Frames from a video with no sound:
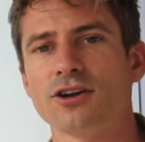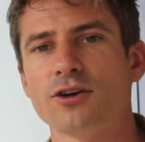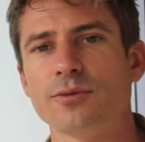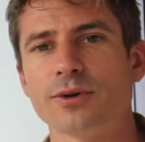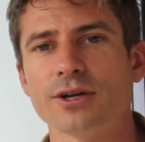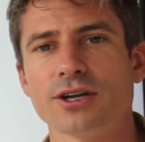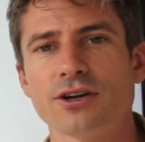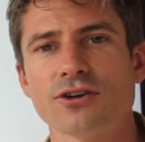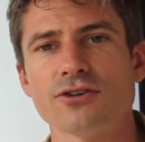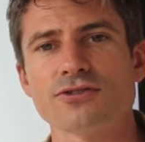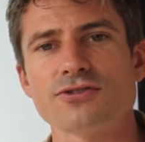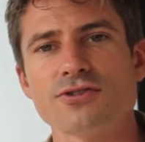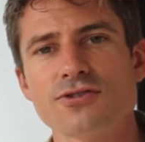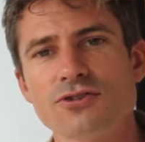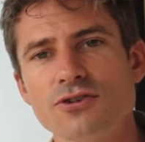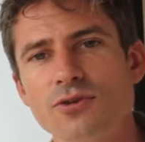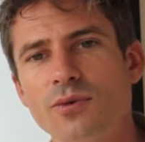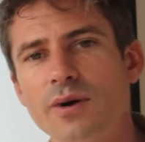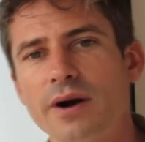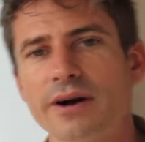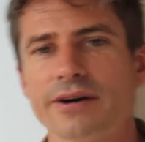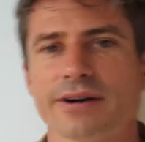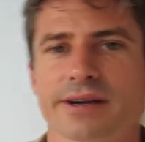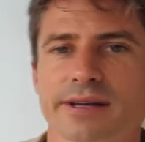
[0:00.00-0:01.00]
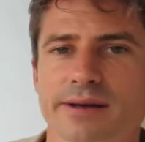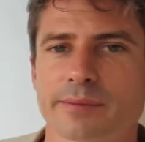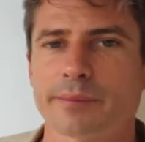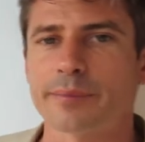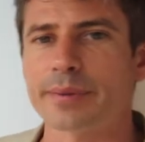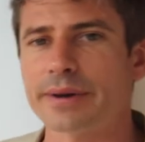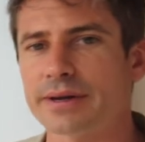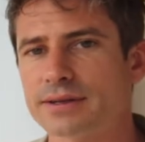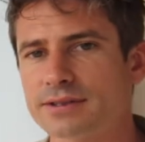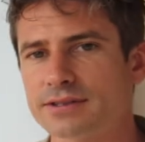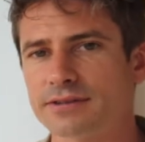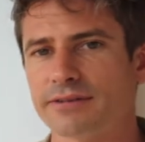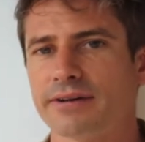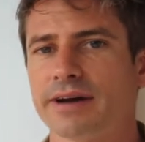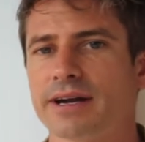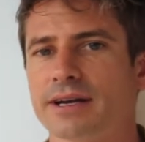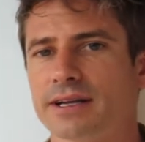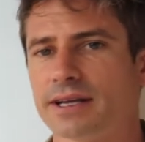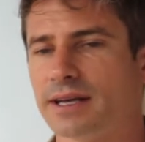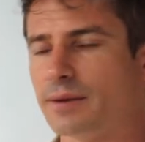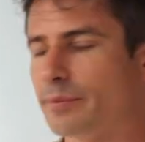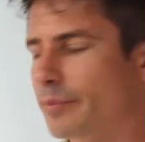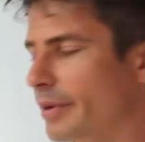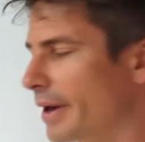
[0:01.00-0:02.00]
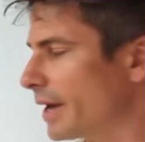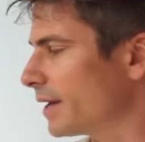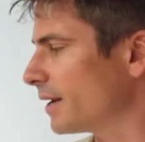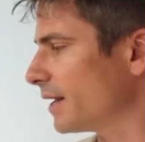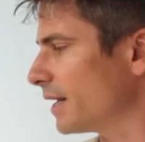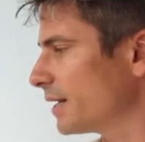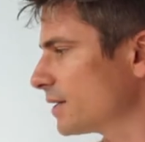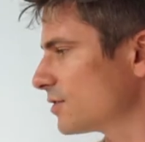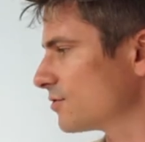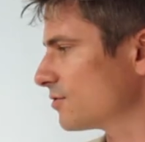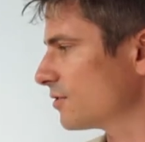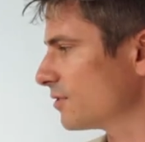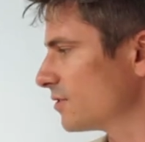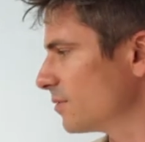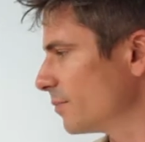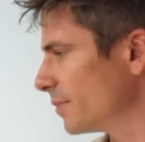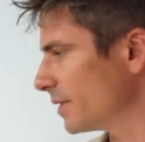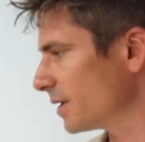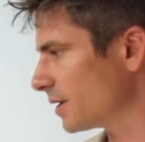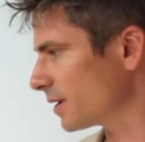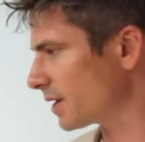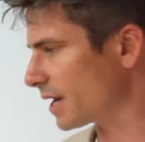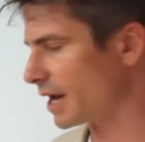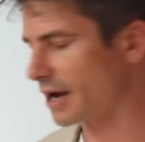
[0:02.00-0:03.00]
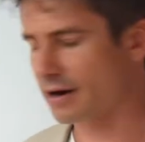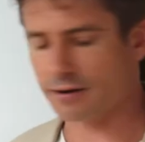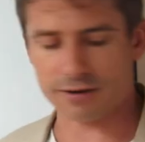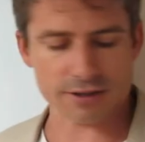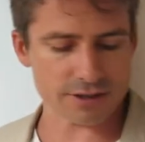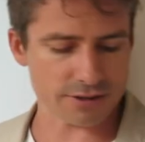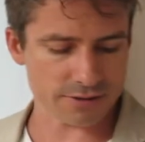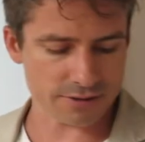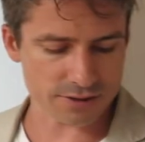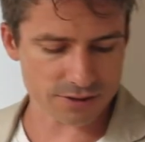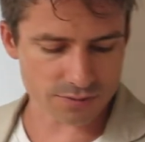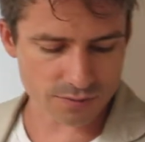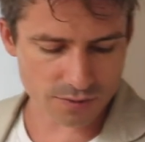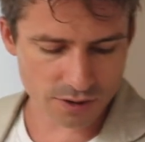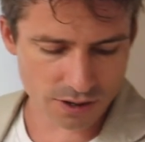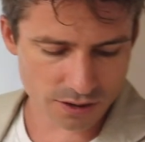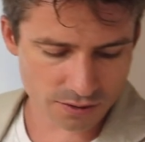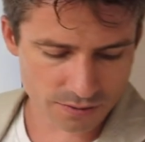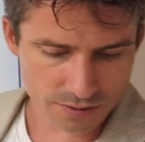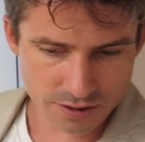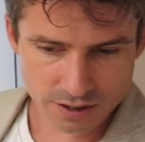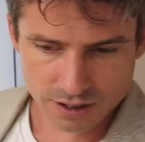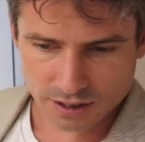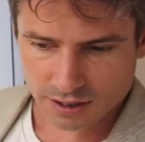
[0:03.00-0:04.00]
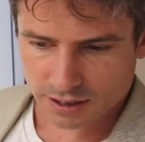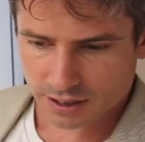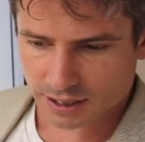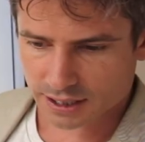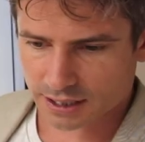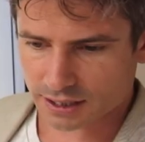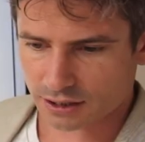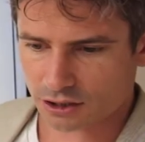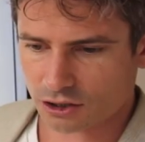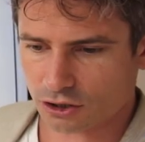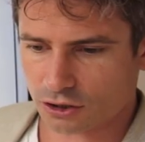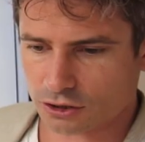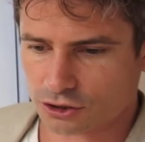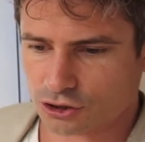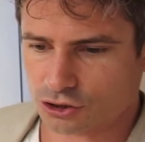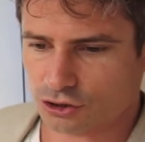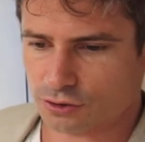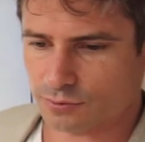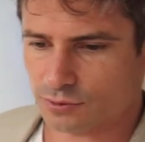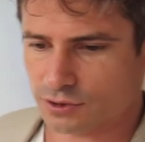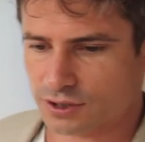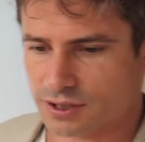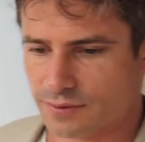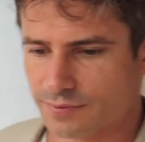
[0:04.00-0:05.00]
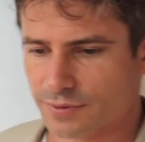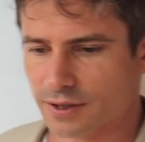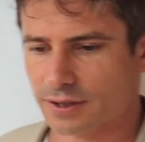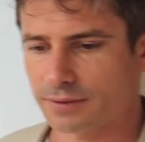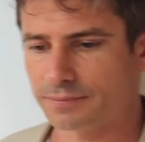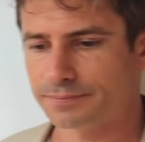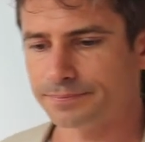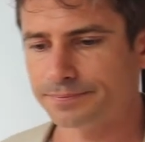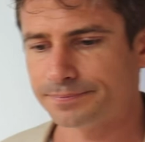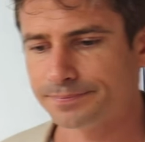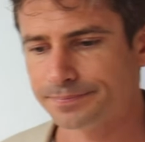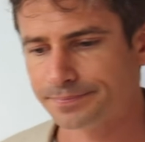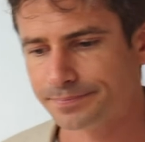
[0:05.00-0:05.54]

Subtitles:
nobody knows who you are, and you can bounce around and get paid extra to be a character as well, in a costume or something.